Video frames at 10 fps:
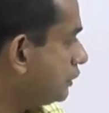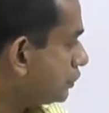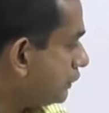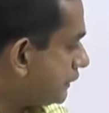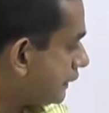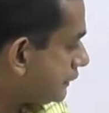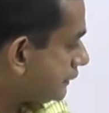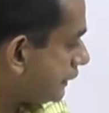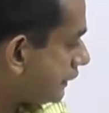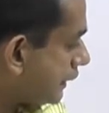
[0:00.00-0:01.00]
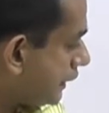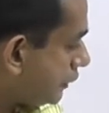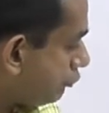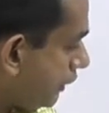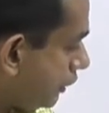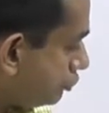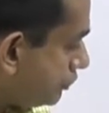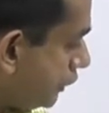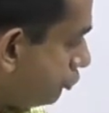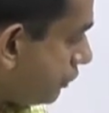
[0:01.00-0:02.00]
So, this is the correct way of
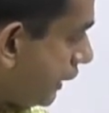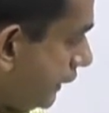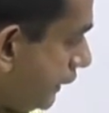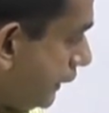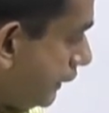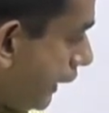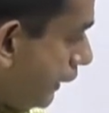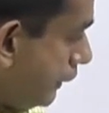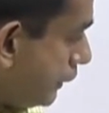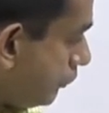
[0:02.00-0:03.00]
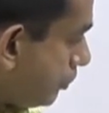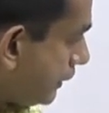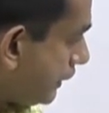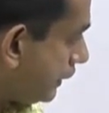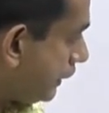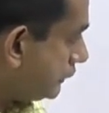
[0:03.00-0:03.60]
defining and interpreting